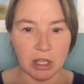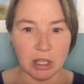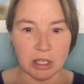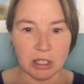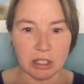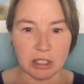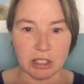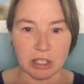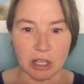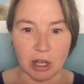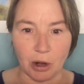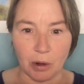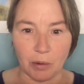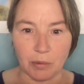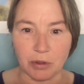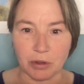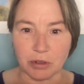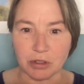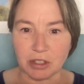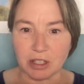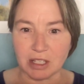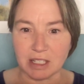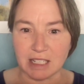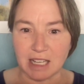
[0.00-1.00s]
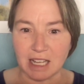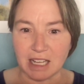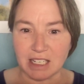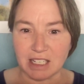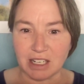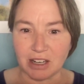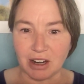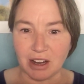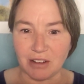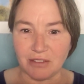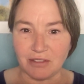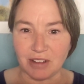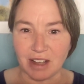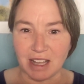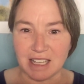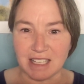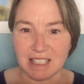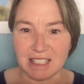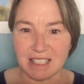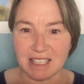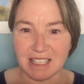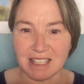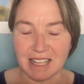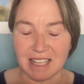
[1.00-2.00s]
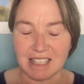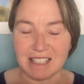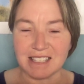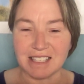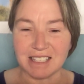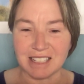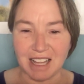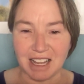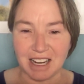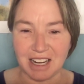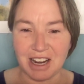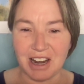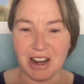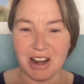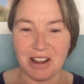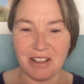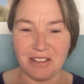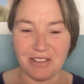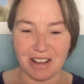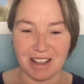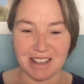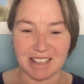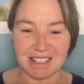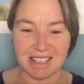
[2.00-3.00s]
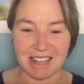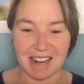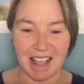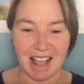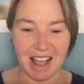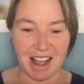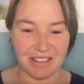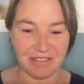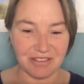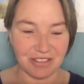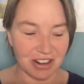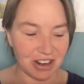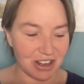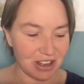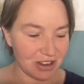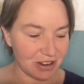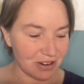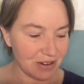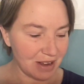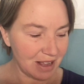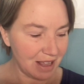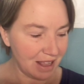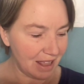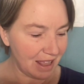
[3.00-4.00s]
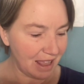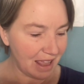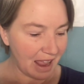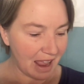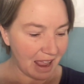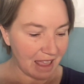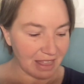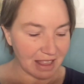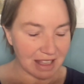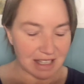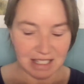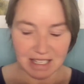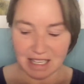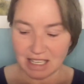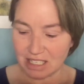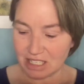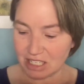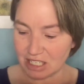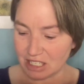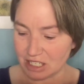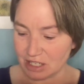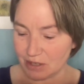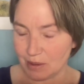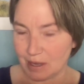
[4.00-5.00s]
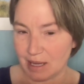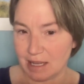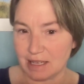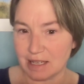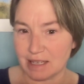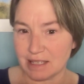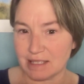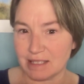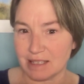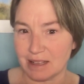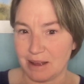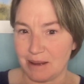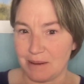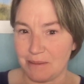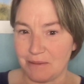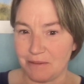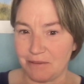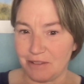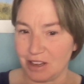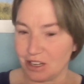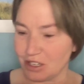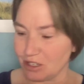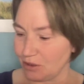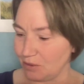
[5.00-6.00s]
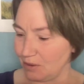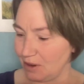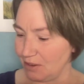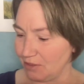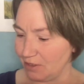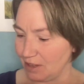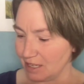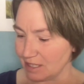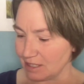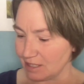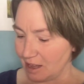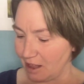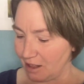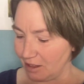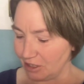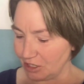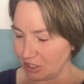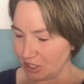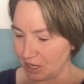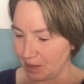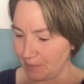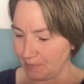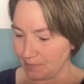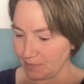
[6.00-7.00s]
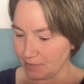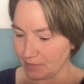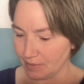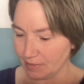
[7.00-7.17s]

So those are the dietary advice. That's the dietary advice that I have for you. And let's get to doing some facial reflexology.